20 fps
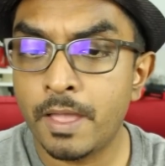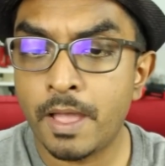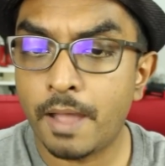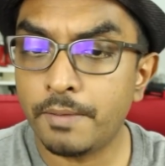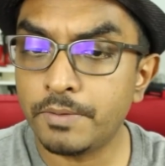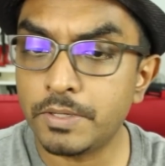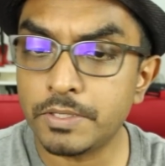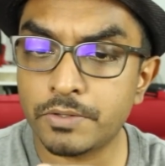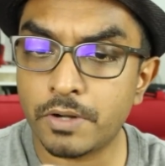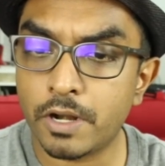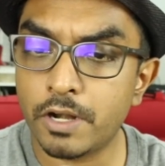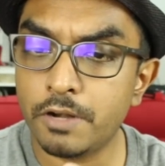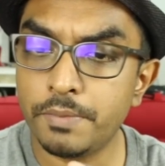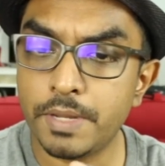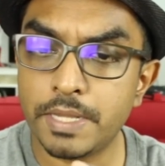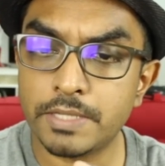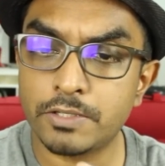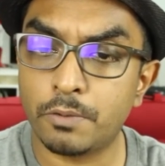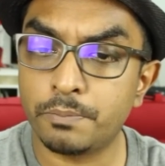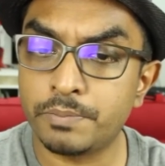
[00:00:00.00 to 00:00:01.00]
I'm just trying to
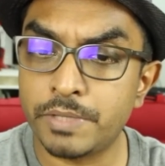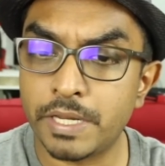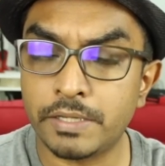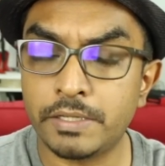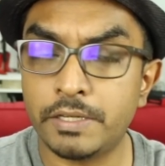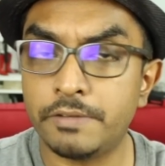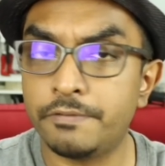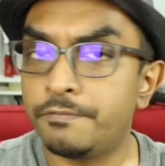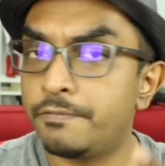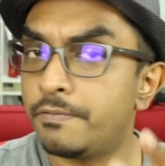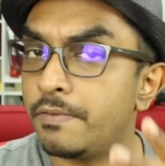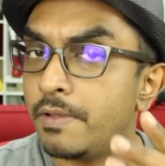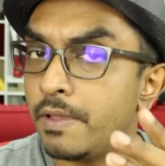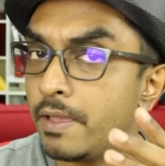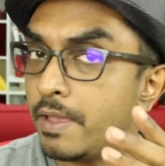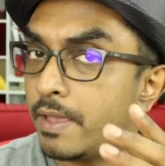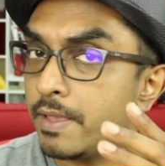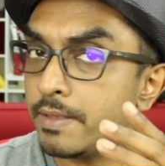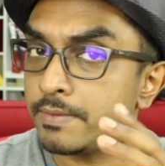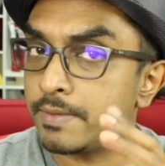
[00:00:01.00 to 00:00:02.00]
be as objective
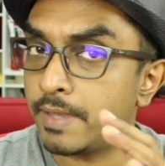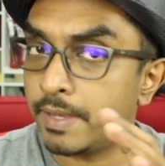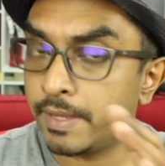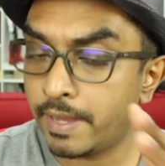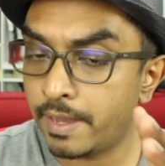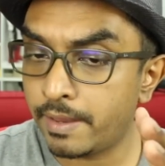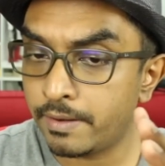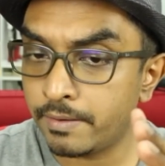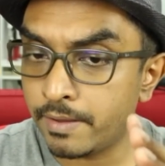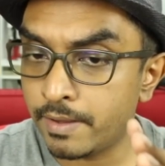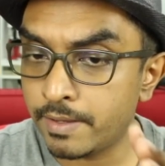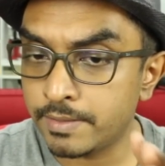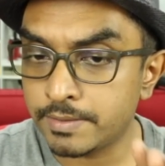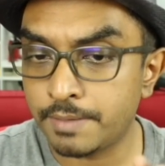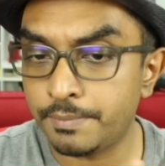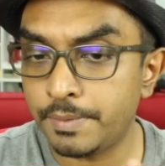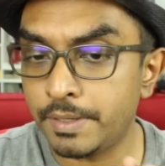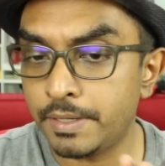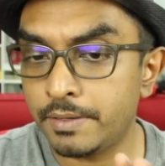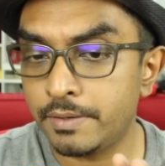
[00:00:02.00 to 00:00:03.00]
as I can, guys.
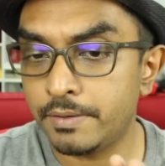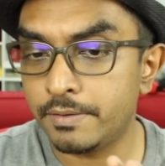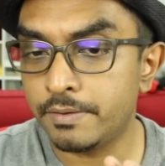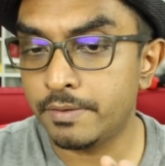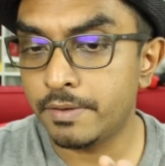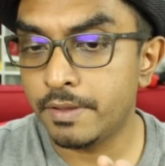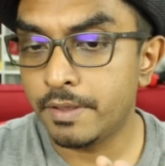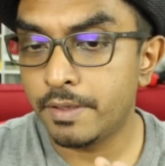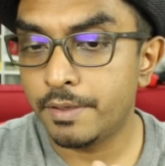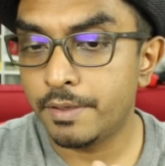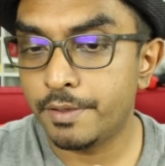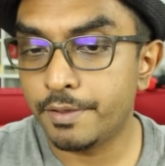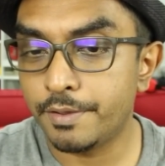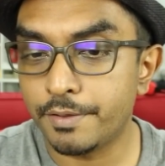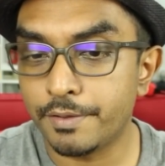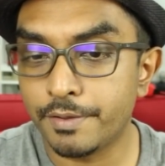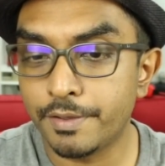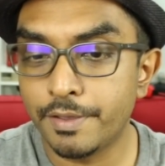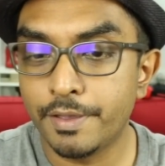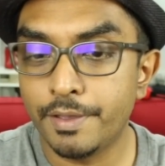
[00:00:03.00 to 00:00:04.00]
I mean,
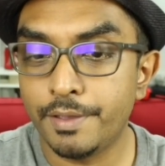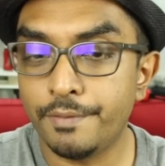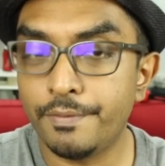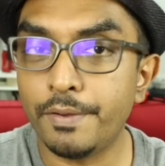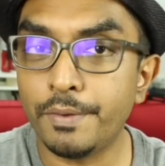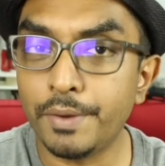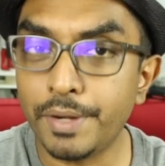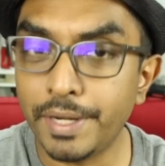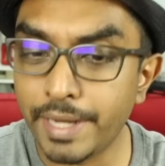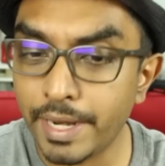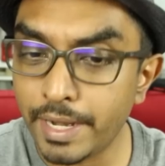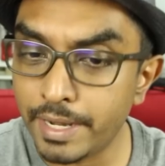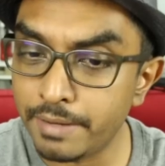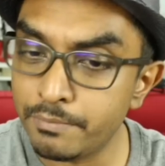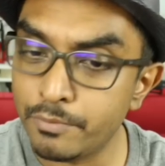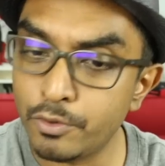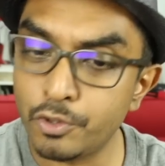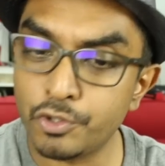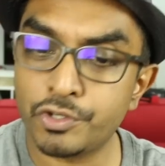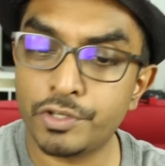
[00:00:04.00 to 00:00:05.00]
if I'm going to get
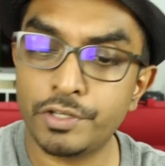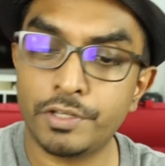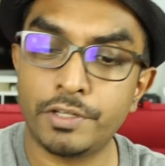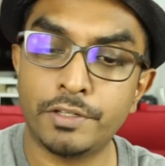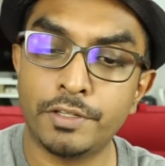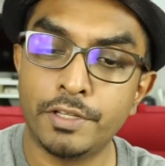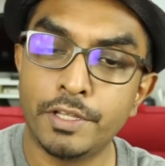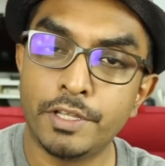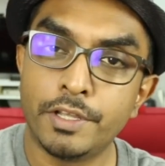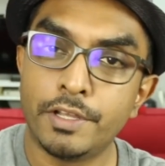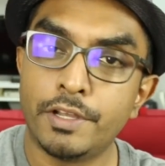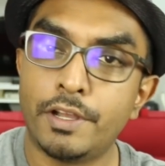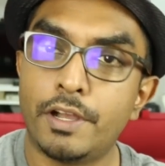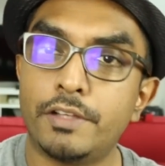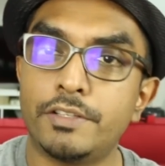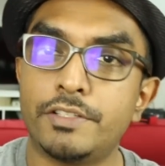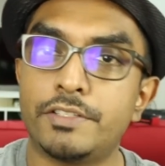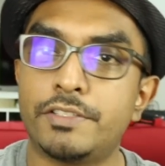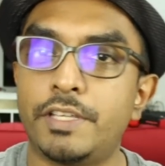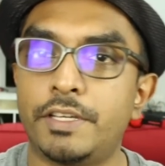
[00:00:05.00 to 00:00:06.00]
emotional,
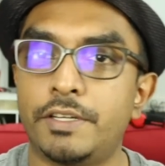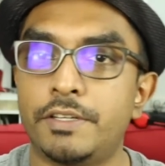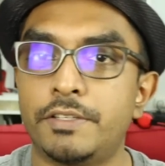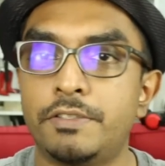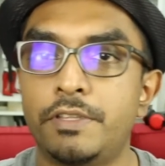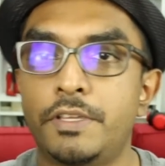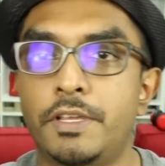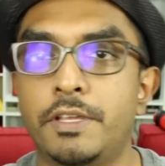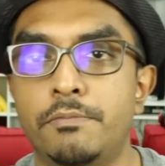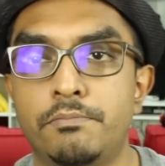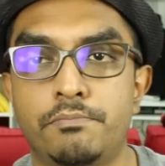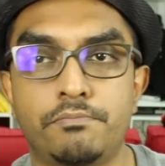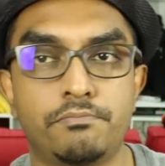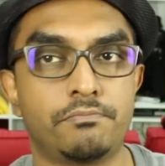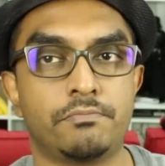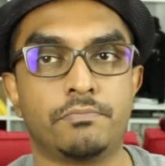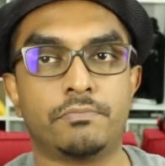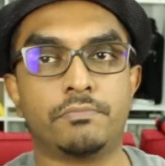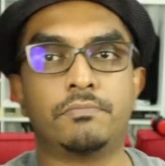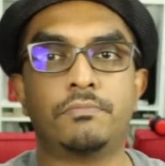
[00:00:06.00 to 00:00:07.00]
I'll just take this thing and,
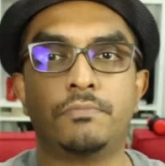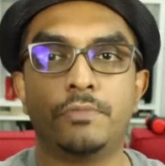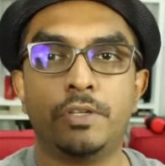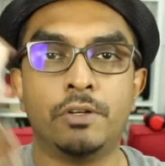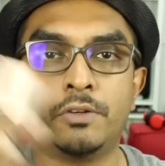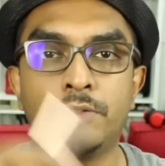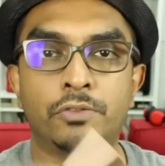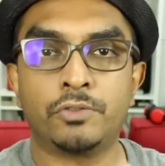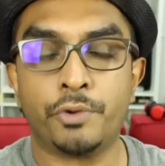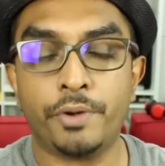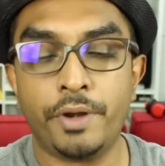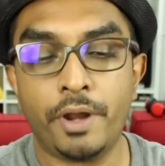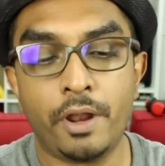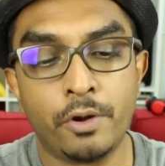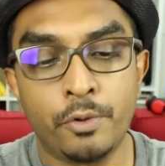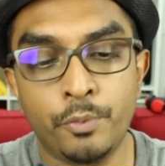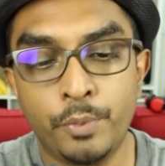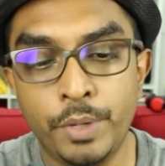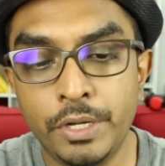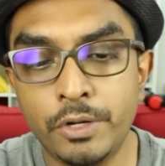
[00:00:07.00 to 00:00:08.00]
you know, throw it
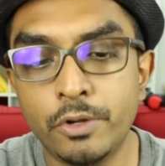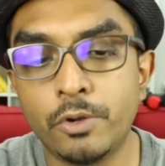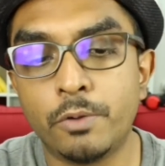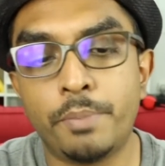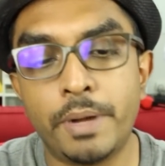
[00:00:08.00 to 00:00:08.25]
out the window.